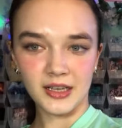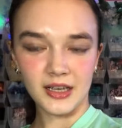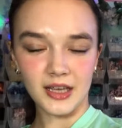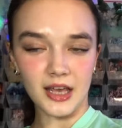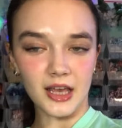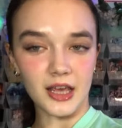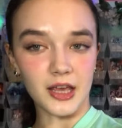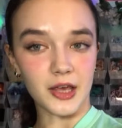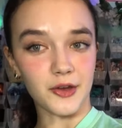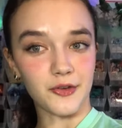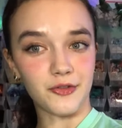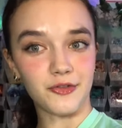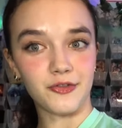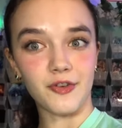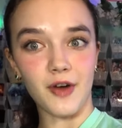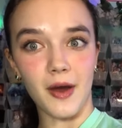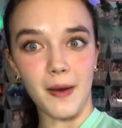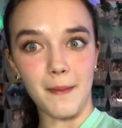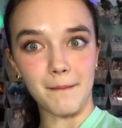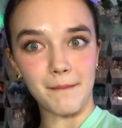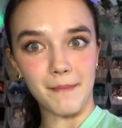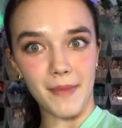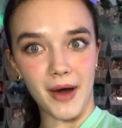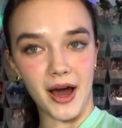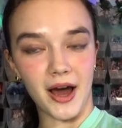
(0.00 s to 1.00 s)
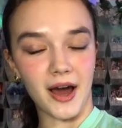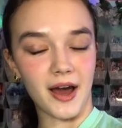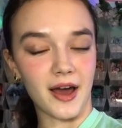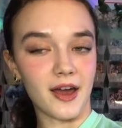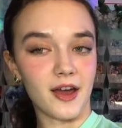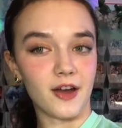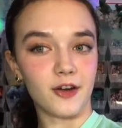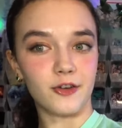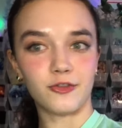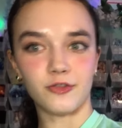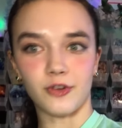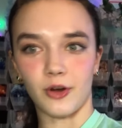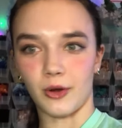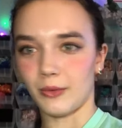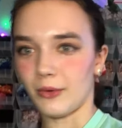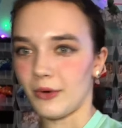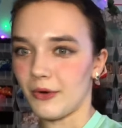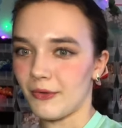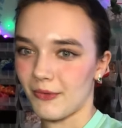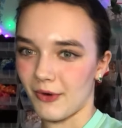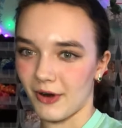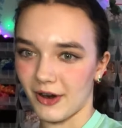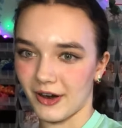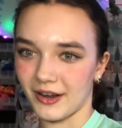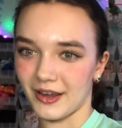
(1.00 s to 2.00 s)
If my phone would
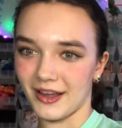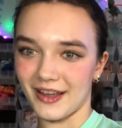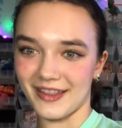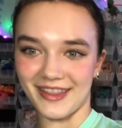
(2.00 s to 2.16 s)
work,